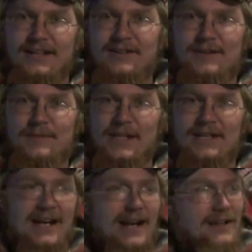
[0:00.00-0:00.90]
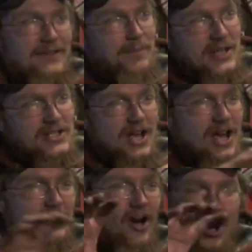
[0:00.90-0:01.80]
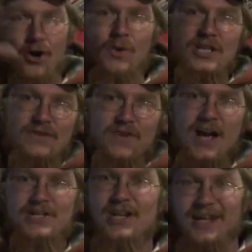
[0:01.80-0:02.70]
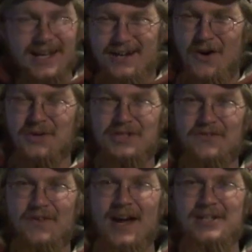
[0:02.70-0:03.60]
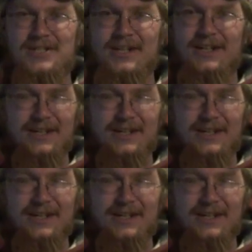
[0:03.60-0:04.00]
You know what I mean? And, that, and the big sign, always fresh, ain't always fresh.